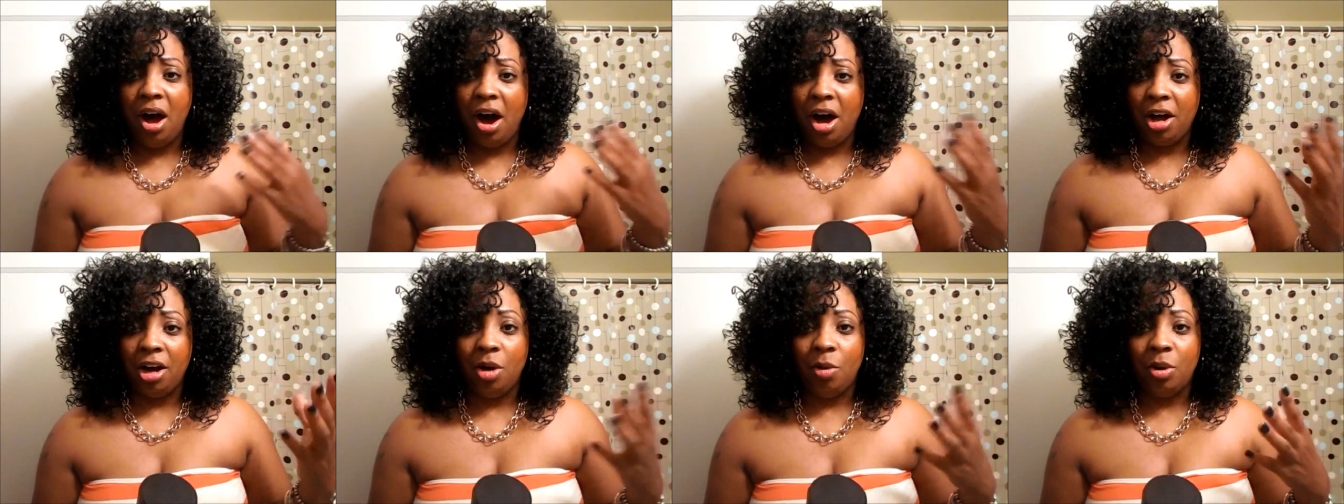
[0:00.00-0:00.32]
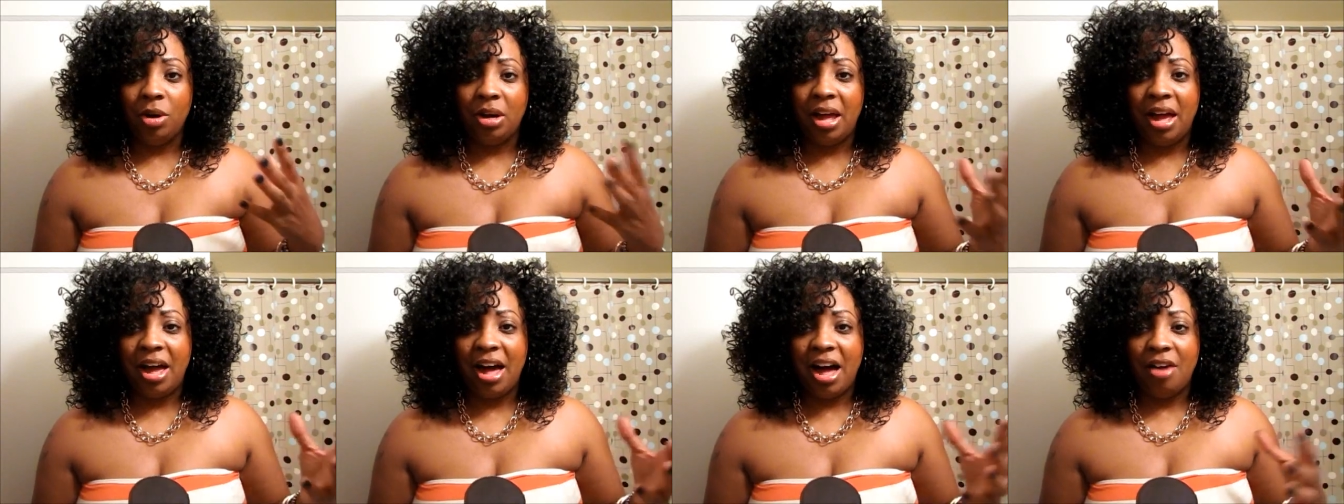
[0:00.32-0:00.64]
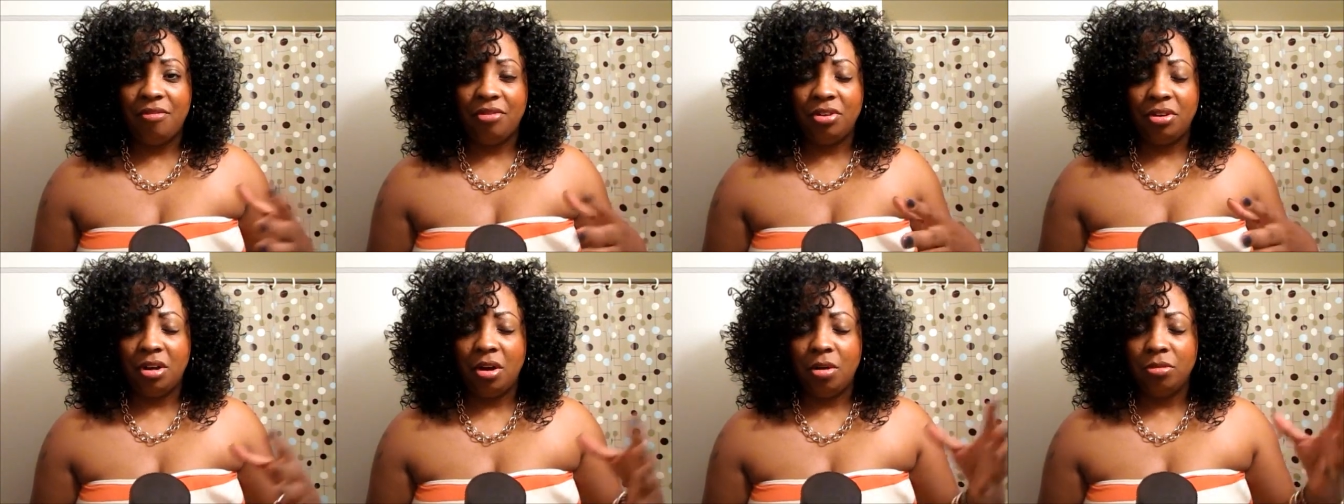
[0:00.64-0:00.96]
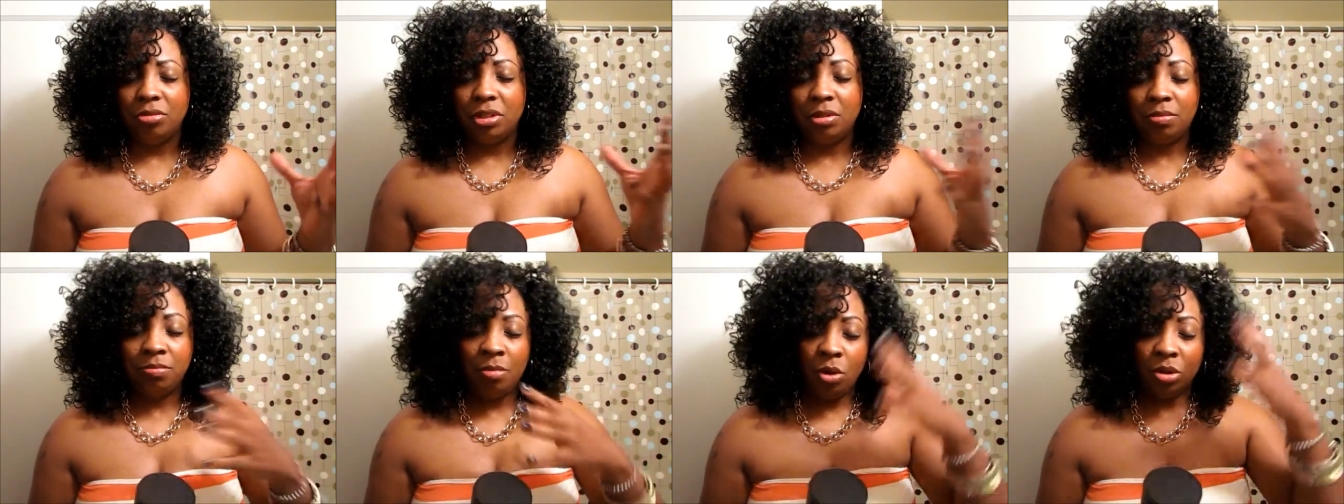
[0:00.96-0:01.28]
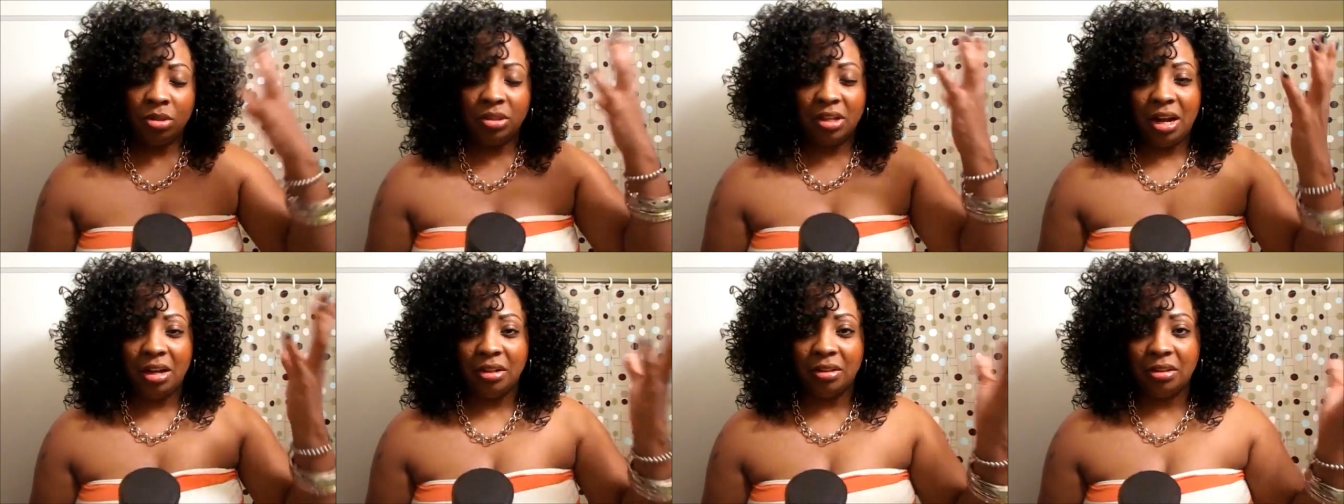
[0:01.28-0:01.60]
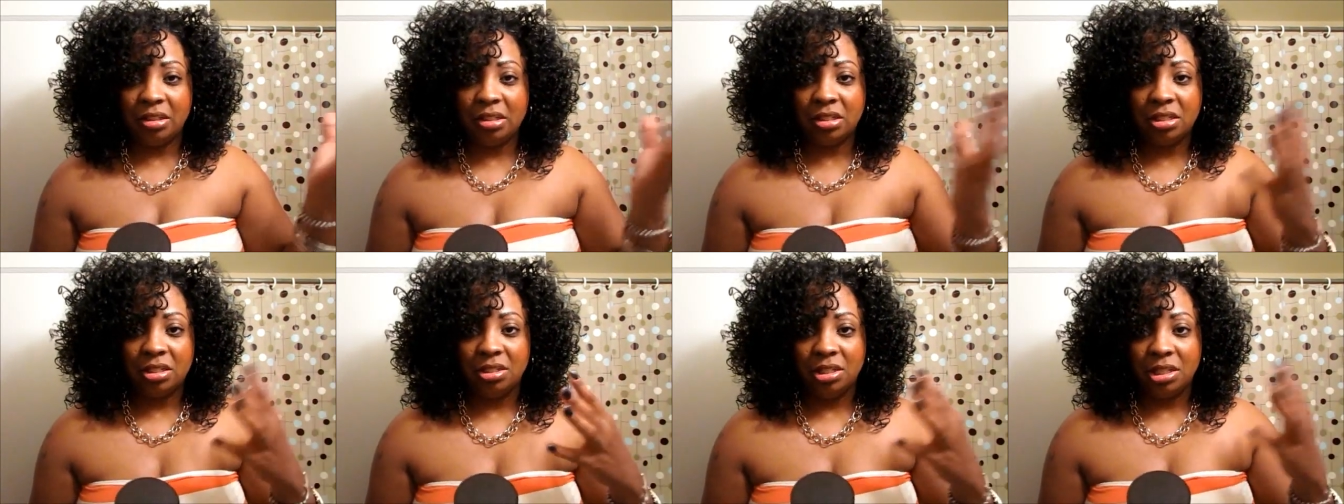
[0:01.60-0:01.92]
I don't want to have, you know, smoked out
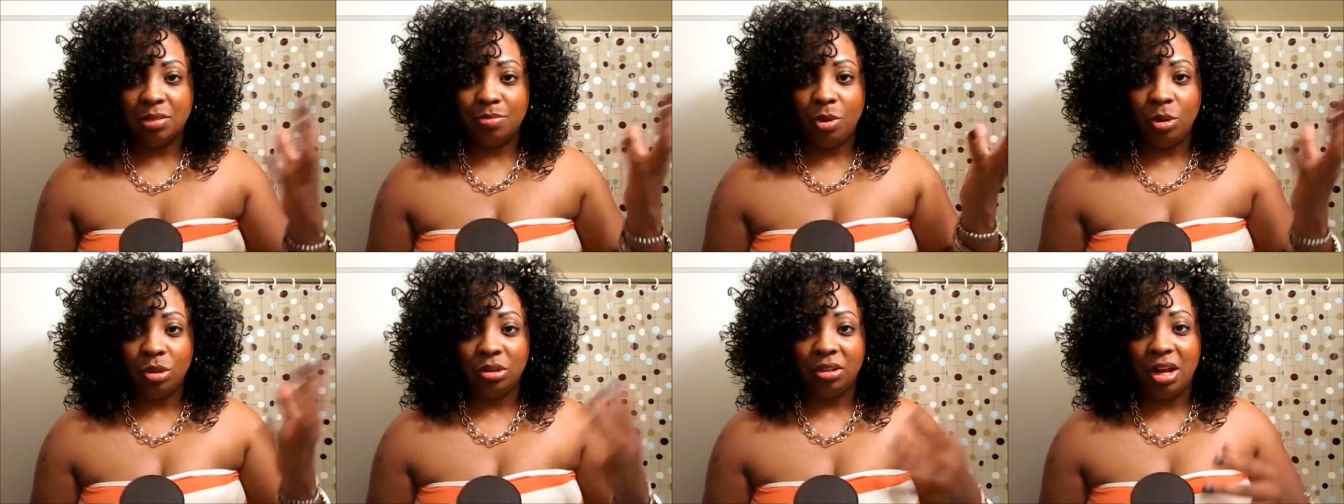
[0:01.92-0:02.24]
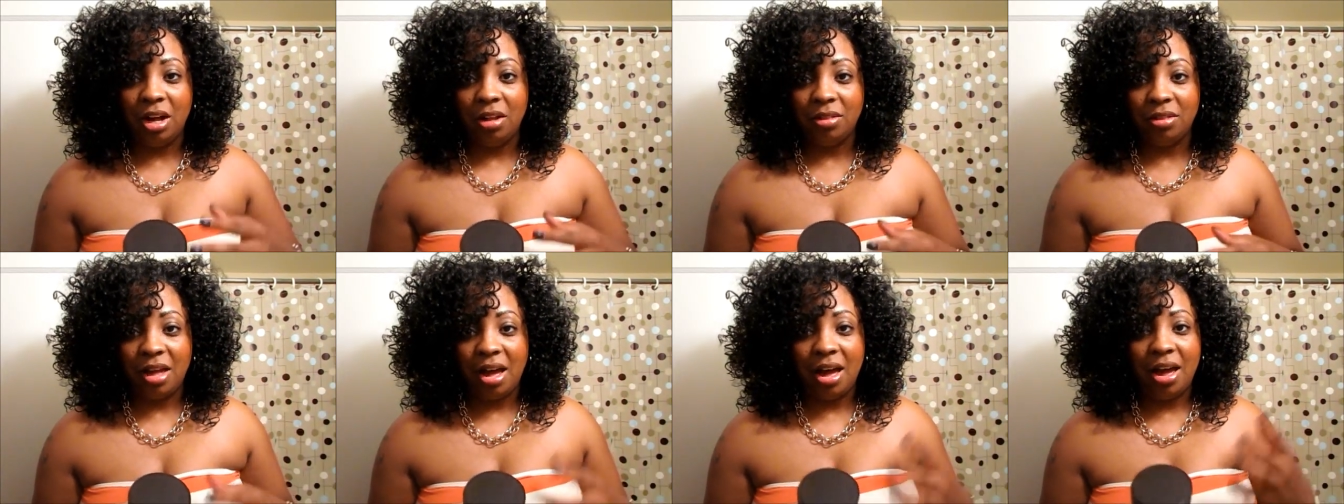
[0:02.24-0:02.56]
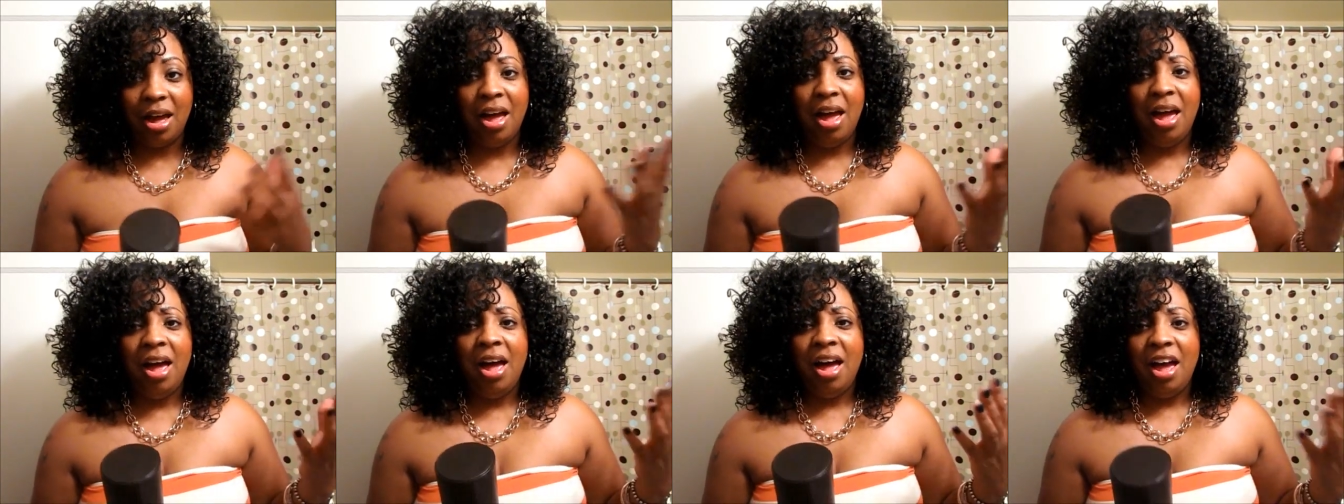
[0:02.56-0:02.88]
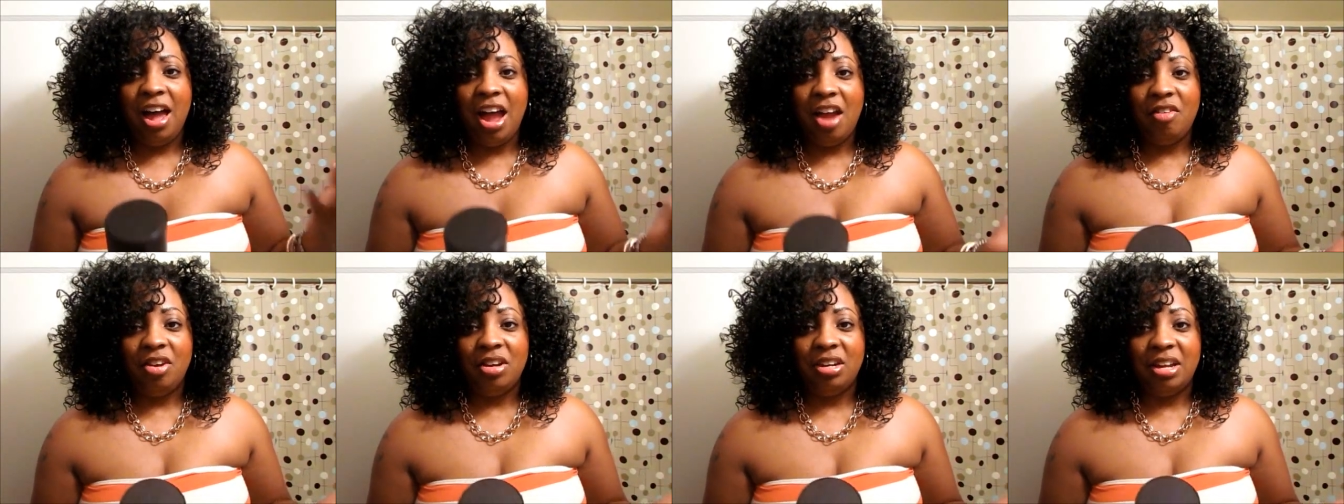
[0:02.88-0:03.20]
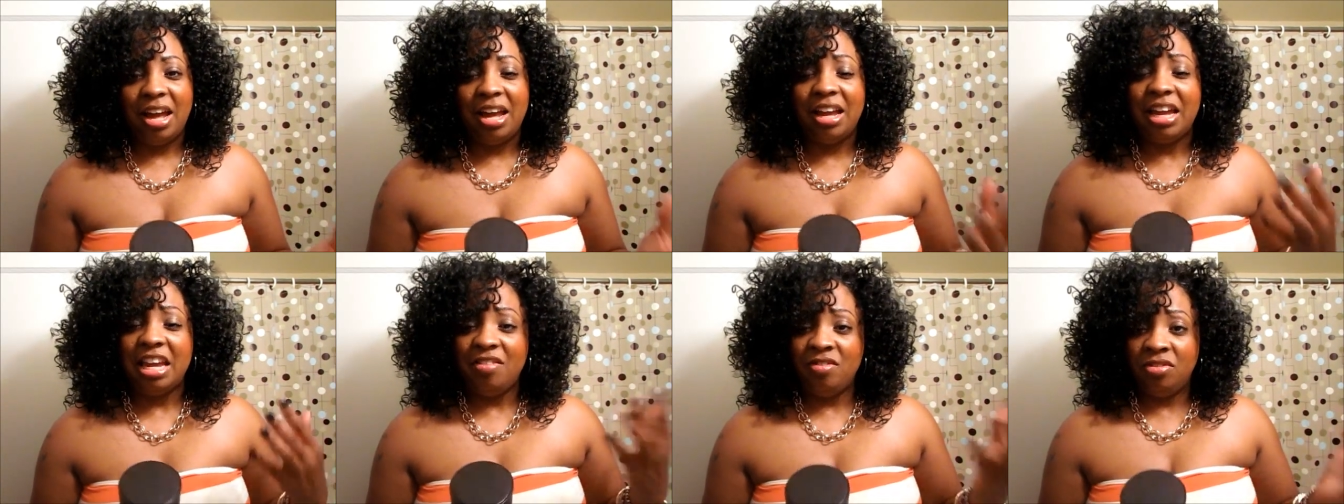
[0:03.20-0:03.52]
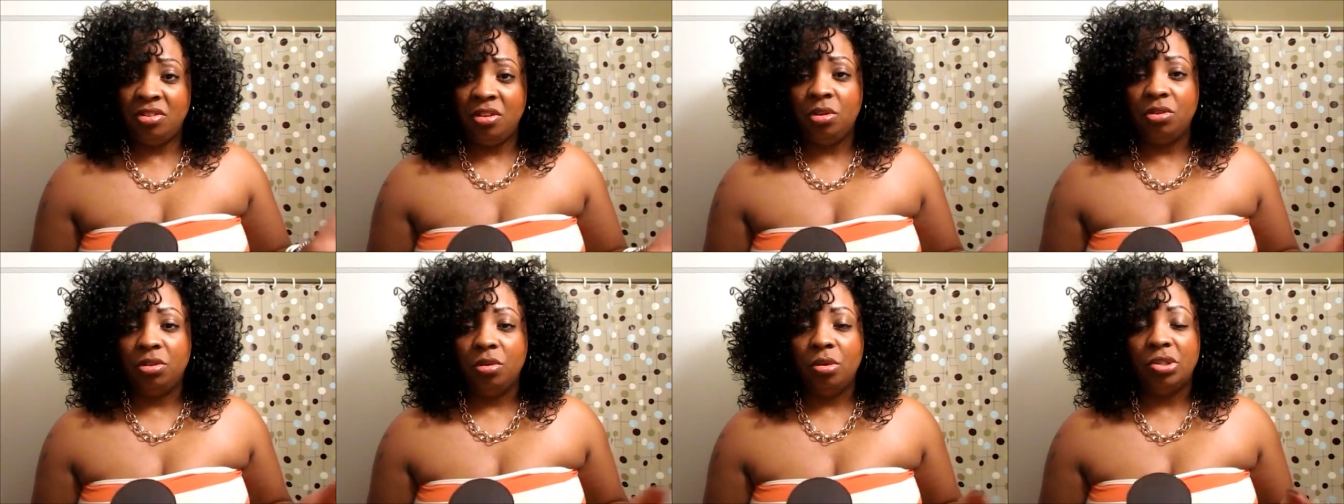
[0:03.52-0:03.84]
this and smoked out that every day,
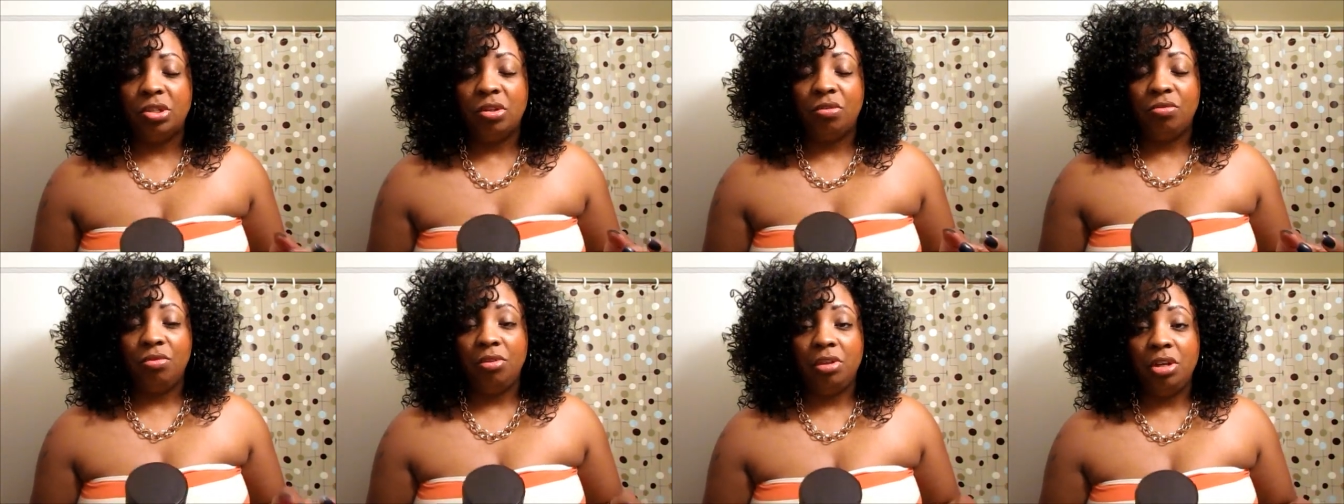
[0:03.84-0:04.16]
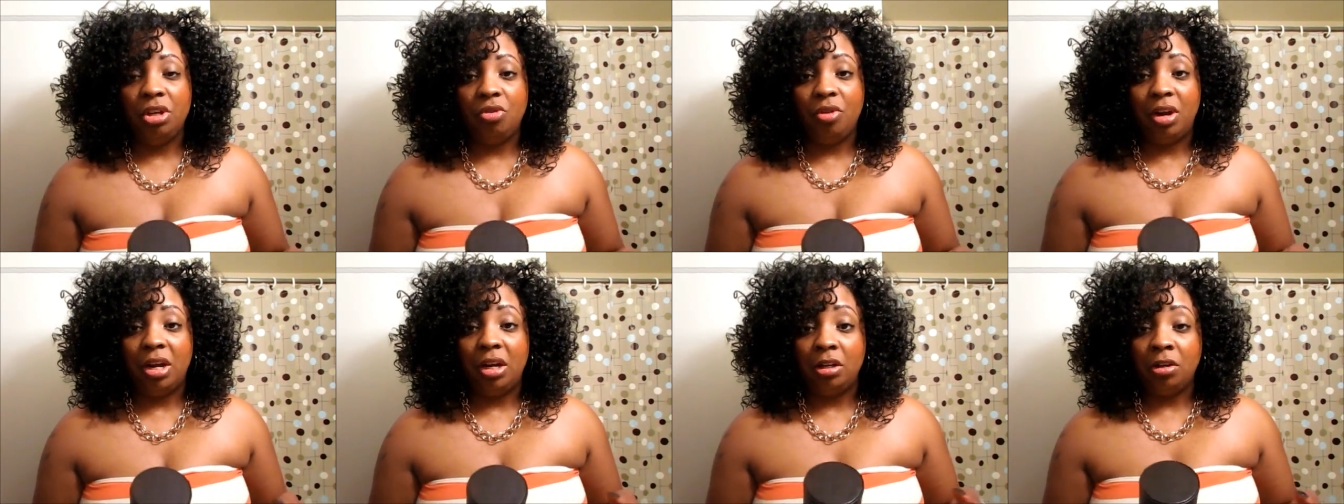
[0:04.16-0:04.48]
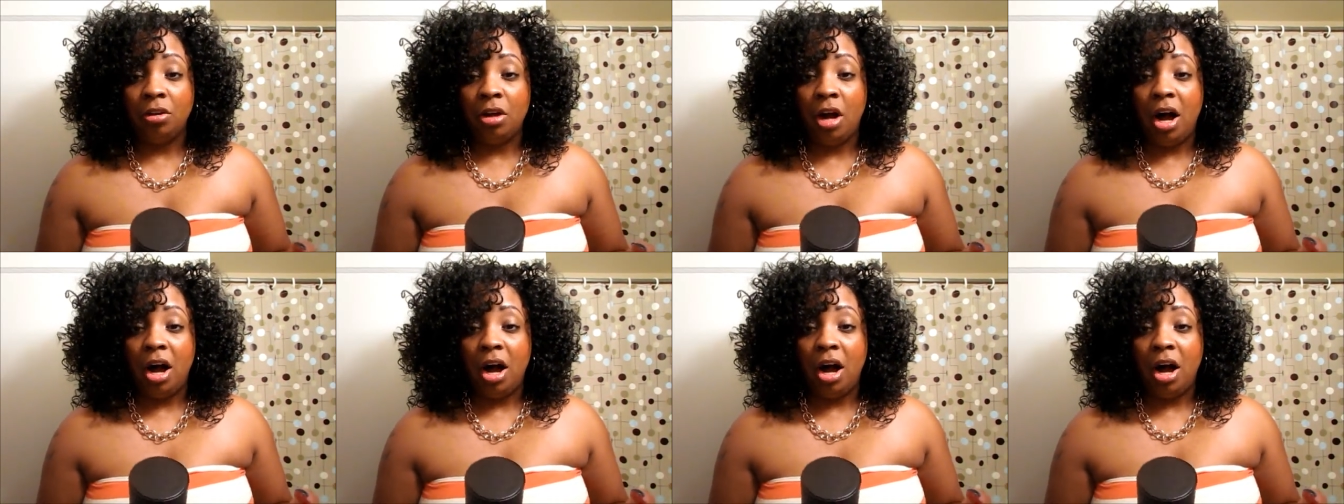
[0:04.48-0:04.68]
even though those are really great